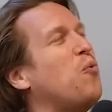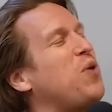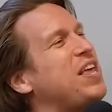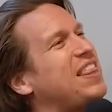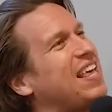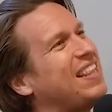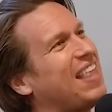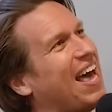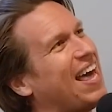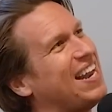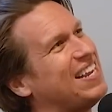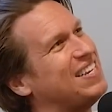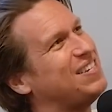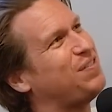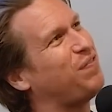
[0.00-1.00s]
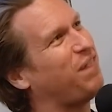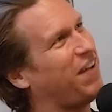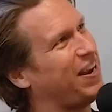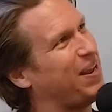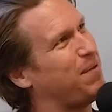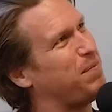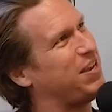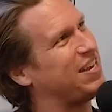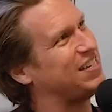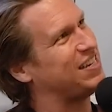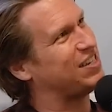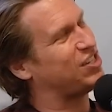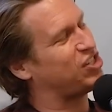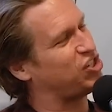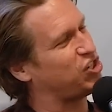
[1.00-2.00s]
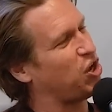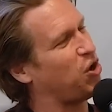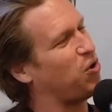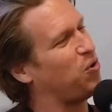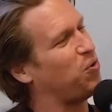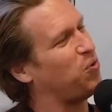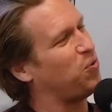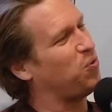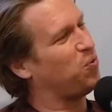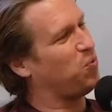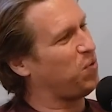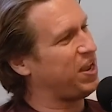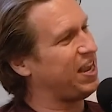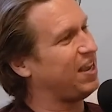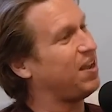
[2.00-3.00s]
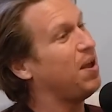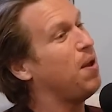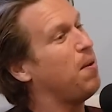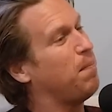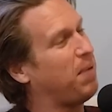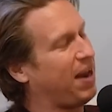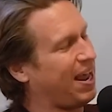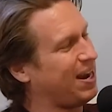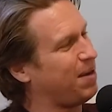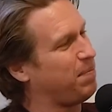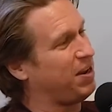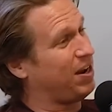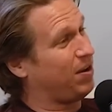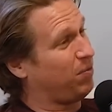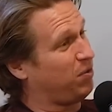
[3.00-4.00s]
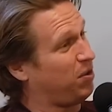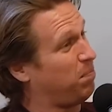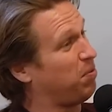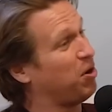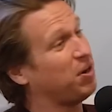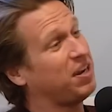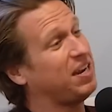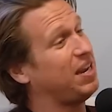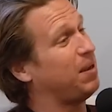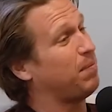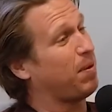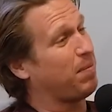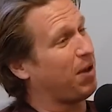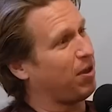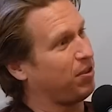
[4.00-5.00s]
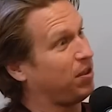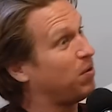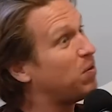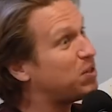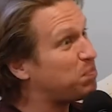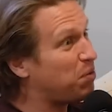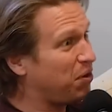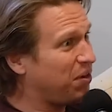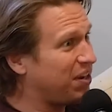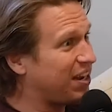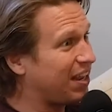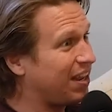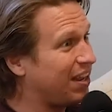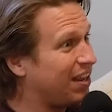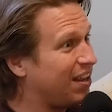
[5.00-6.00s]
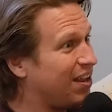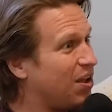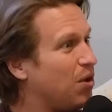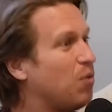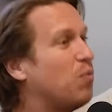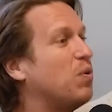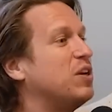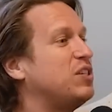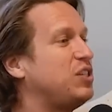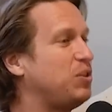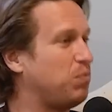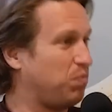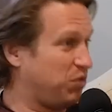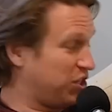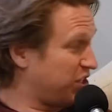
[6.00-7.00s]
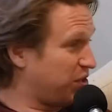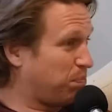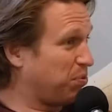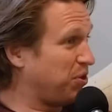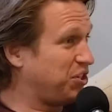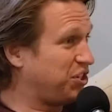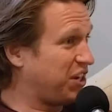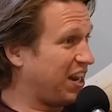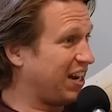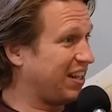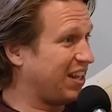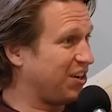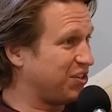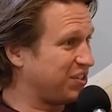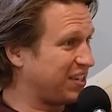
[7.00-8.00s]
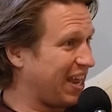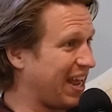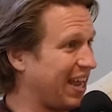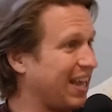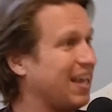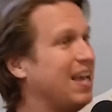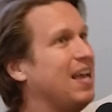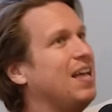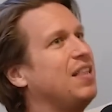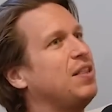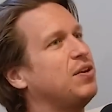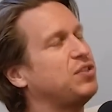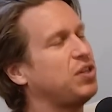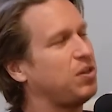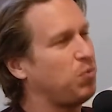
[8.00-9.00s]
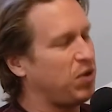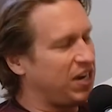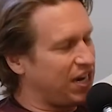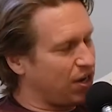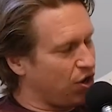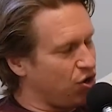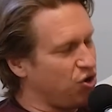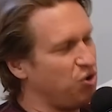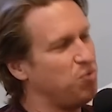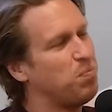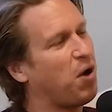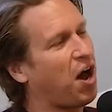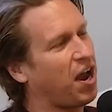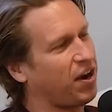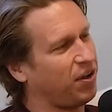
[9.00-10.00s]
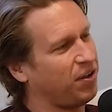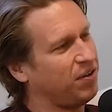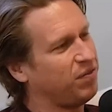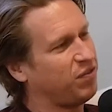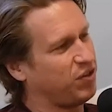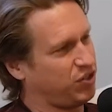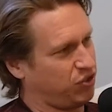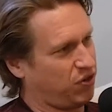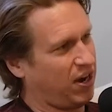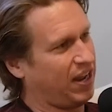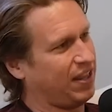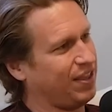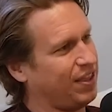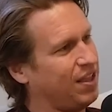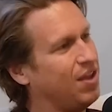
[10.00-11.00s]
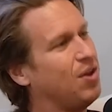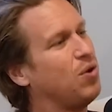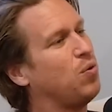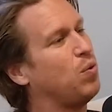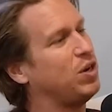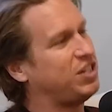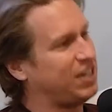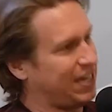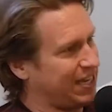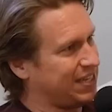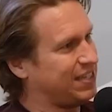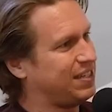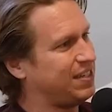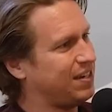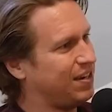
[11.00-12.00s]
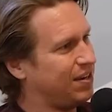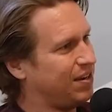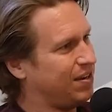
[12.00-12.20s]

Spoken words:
We think that is funny because it's so weak, but I didn't mean it, the burgundy in my mouth. It was burgundy. Was just appreciating that you're saying we need a new model for strength, which is,